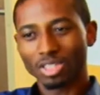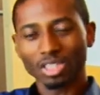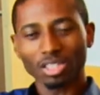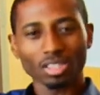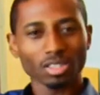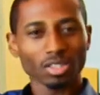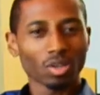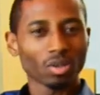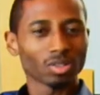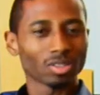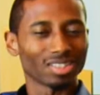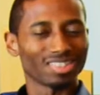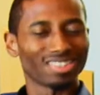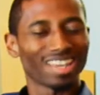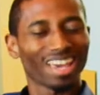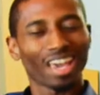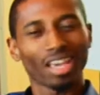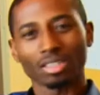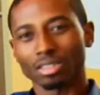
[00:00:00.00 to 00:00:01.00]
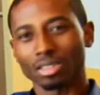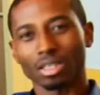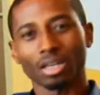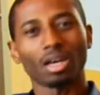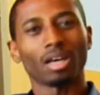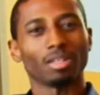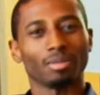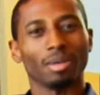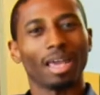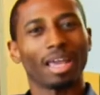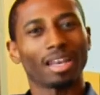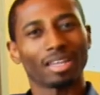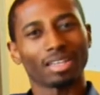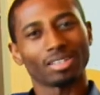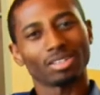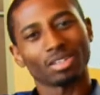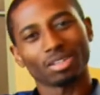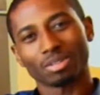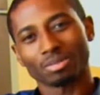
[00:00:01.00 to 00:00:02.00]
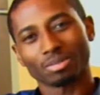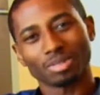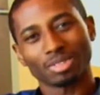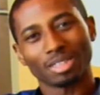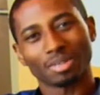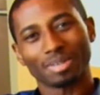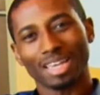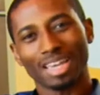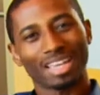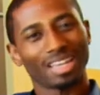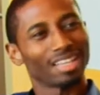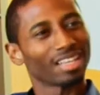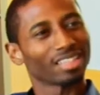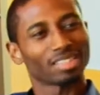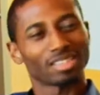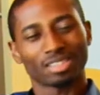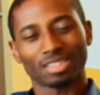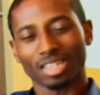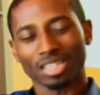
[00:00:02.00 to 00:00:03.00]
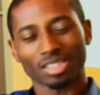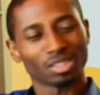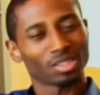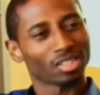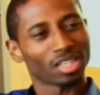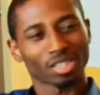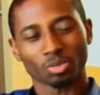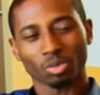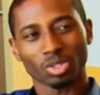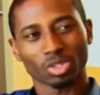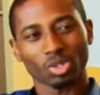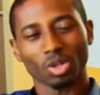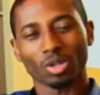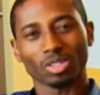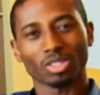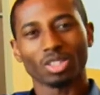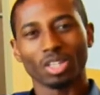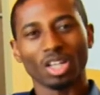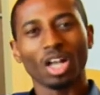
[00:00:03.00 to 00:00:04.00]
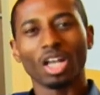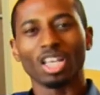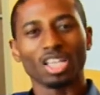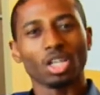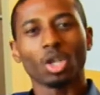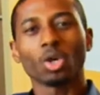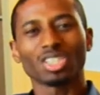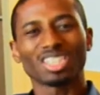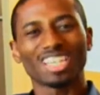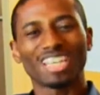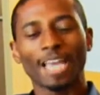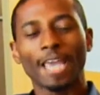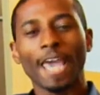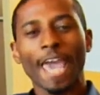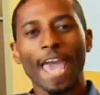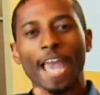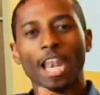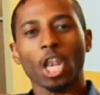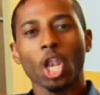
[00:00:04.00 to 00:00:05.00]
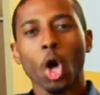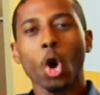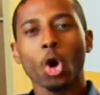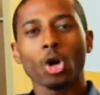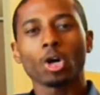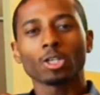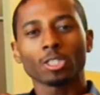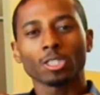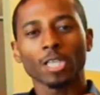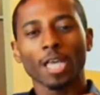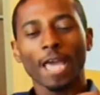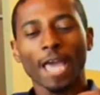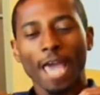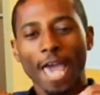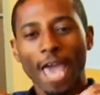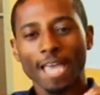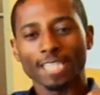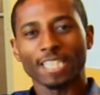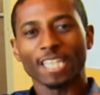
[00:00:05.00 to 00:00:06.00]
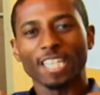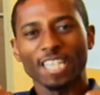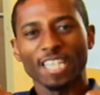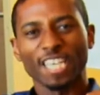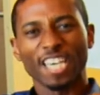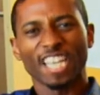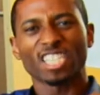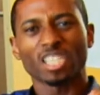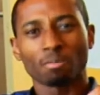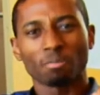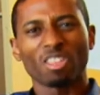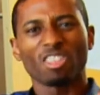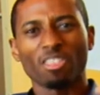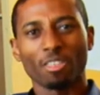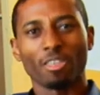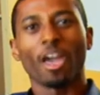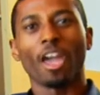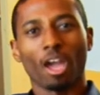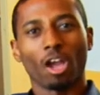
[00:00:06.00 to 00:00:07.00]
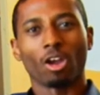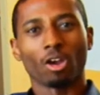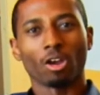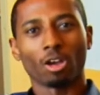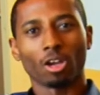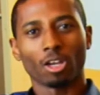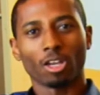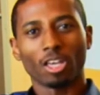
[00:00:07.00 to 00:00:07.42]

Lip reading: Just as long as it tastes good, man. You know, that's what it's all about. As long as it gets me there.